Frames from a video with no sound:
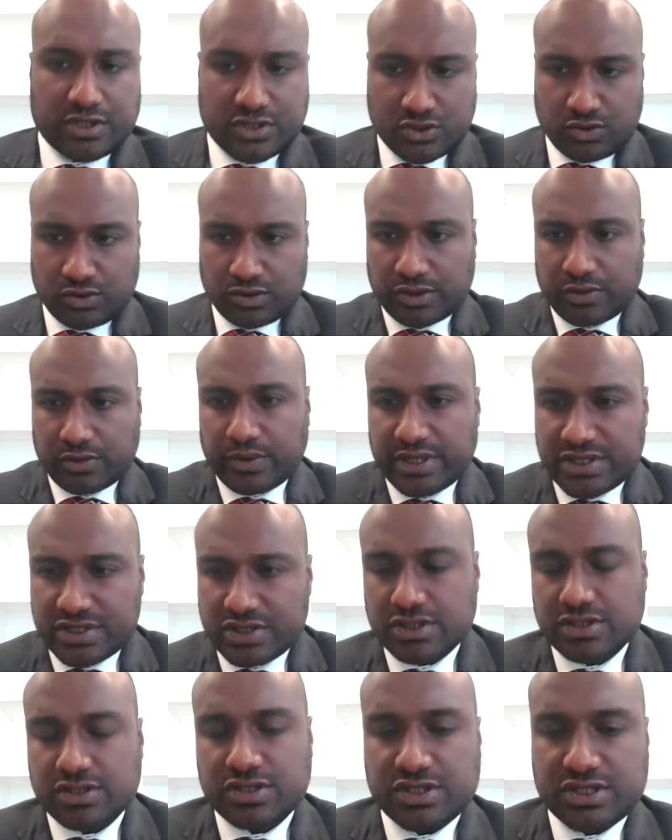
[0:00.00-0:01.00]
I saw a
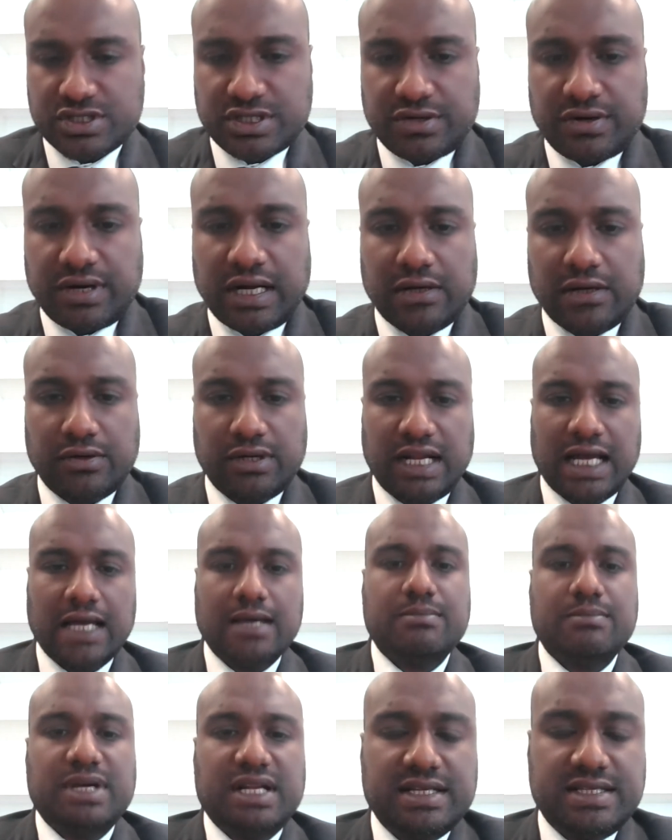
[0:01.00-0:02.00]
question just around
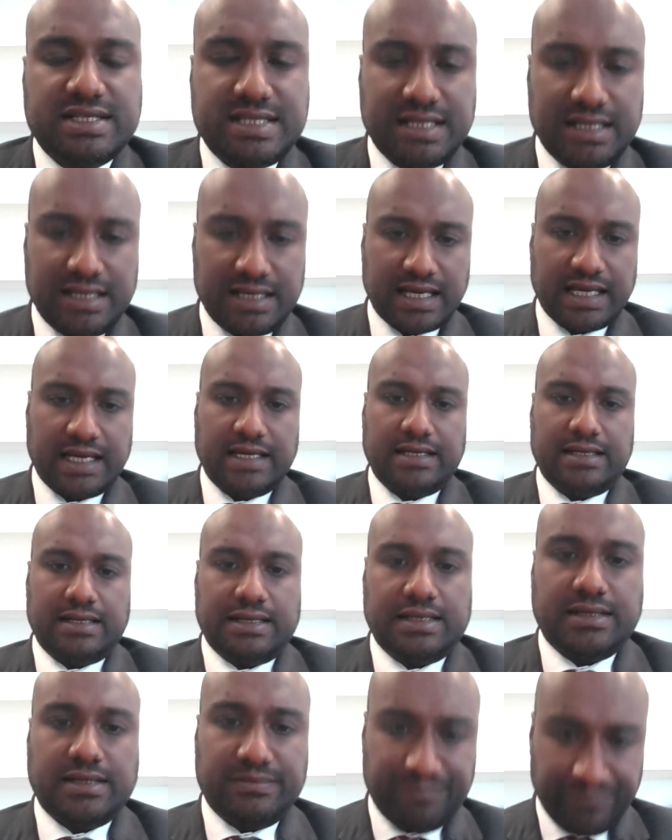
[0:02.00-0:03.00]
liability
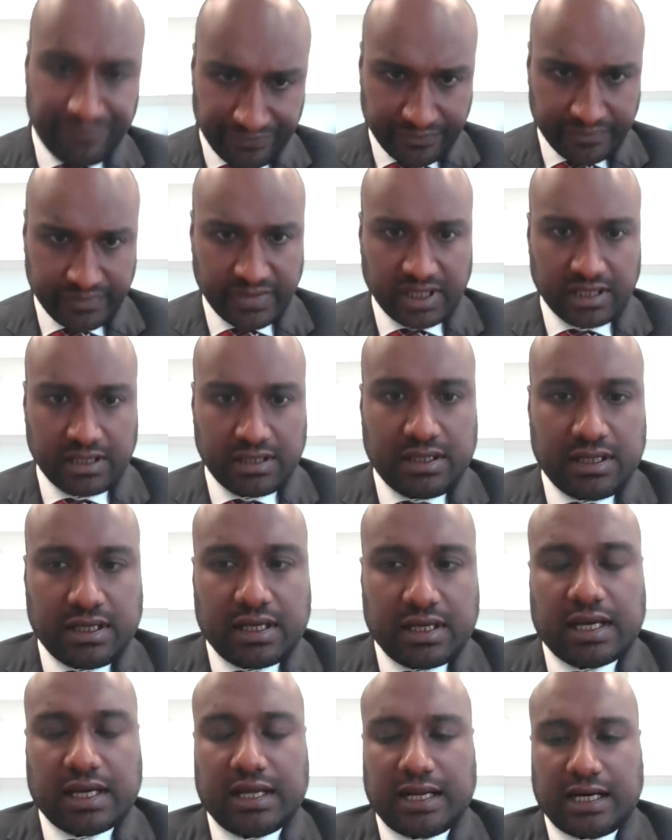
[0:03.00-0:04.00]
and
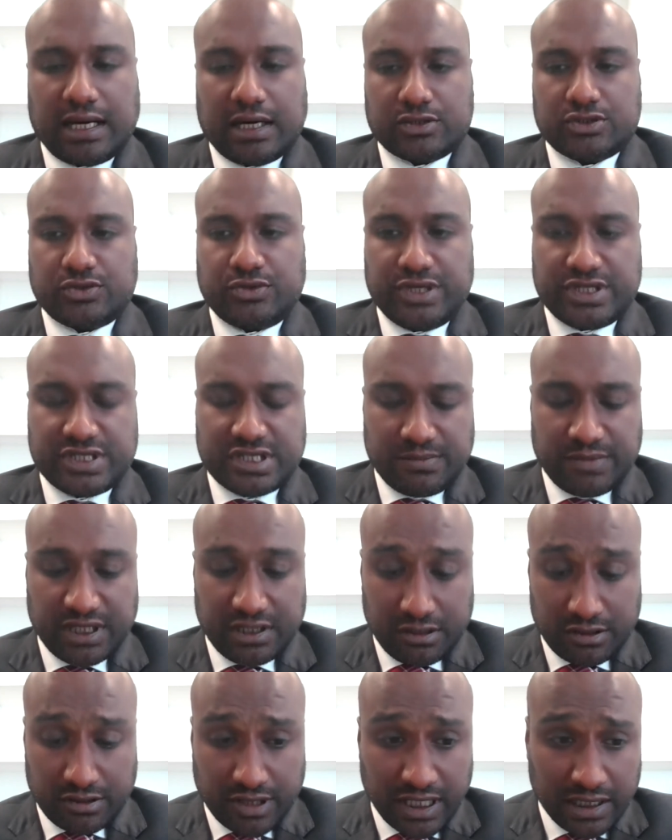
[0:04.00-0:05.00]
how to reach the
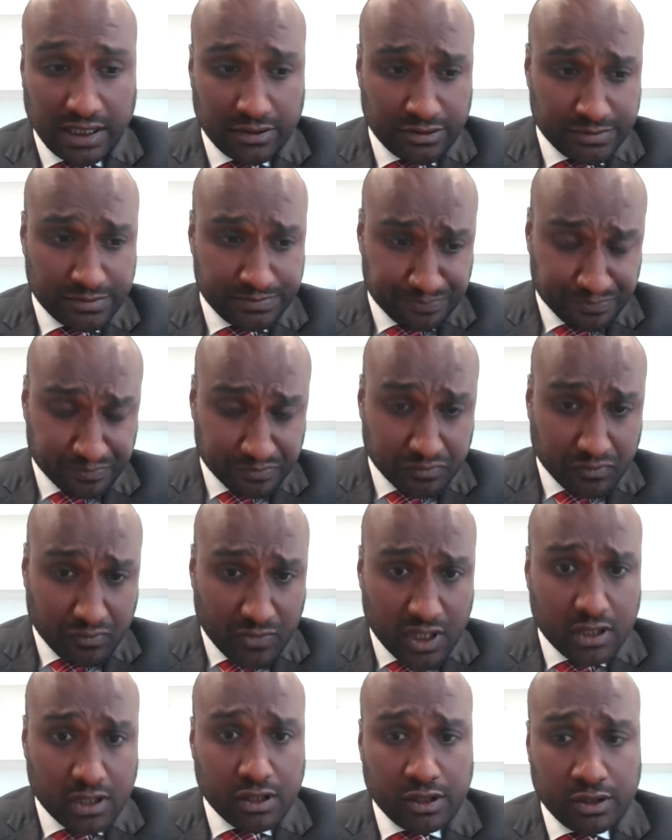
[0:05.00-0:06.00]
middle ground.
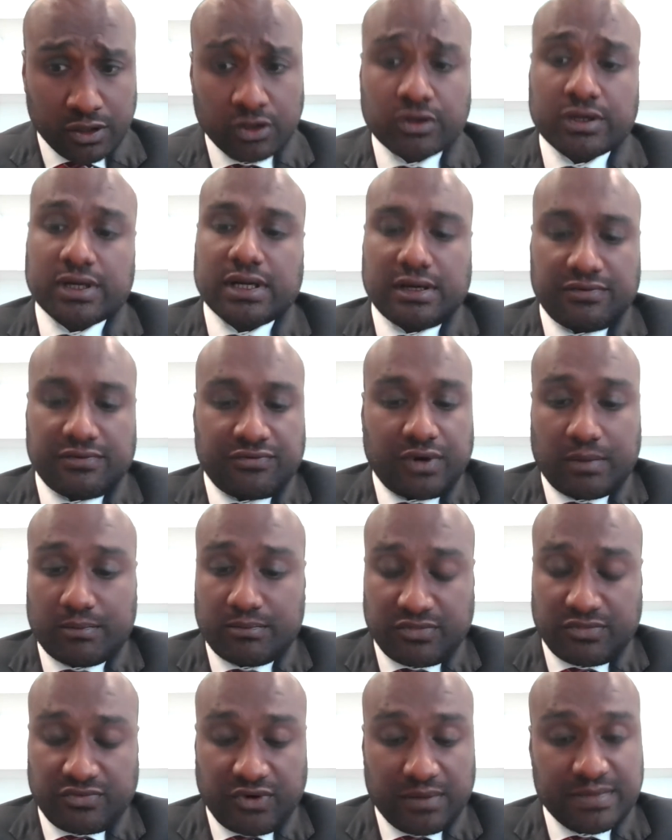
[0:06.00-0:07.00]
Look,
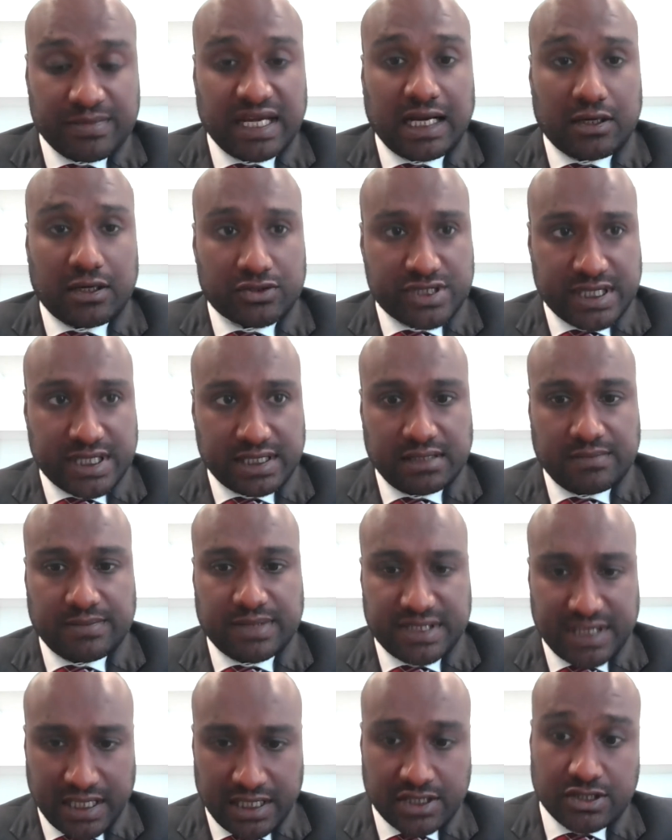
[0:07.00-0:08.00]
from the outset,
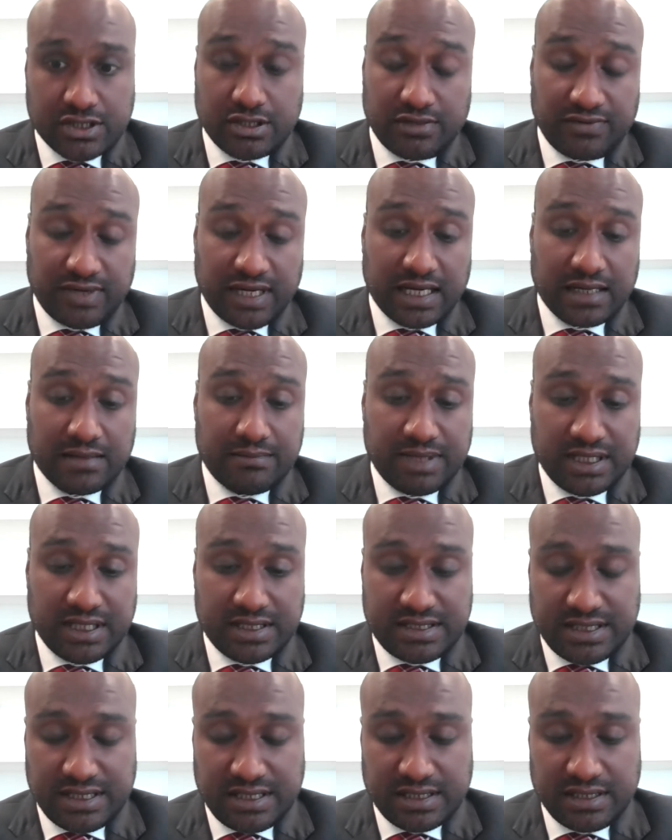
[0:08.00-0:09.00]
limitation of
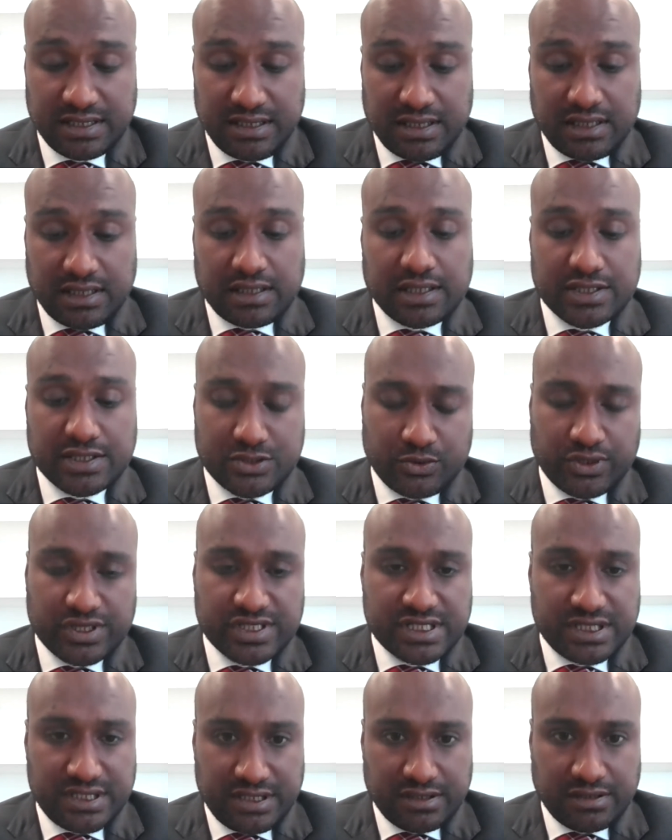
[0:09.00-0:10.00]
liability is
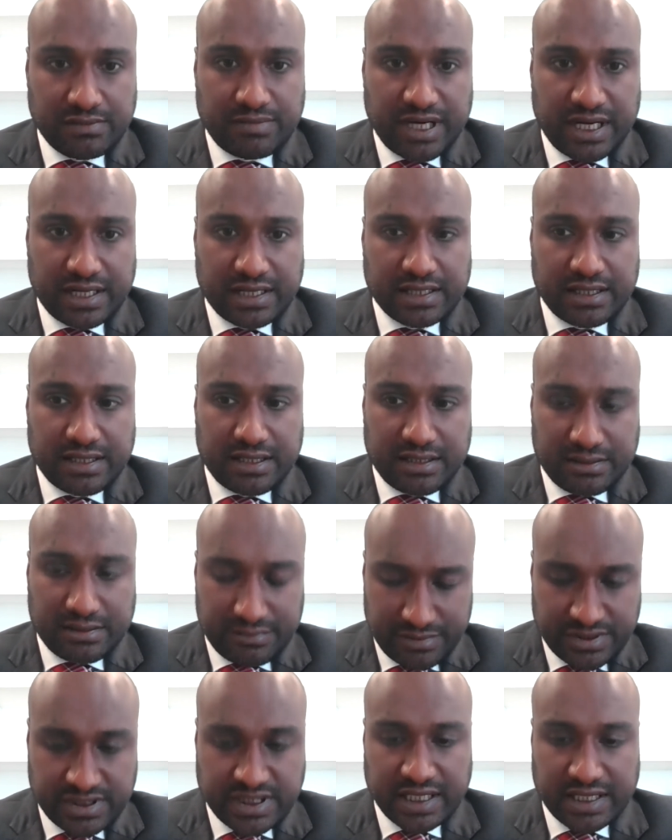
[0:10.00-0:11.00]
always a deal breaker
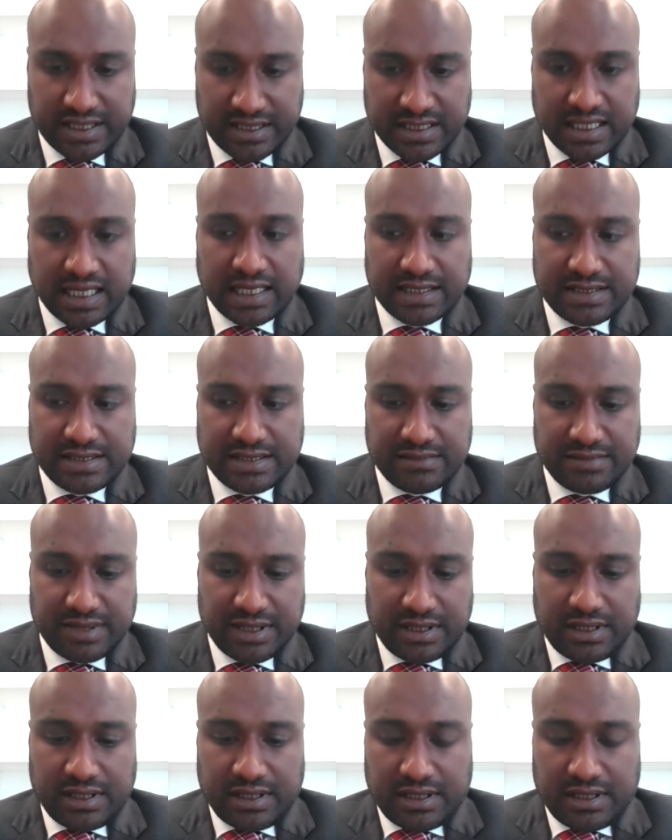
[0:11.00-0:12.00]
ticket item.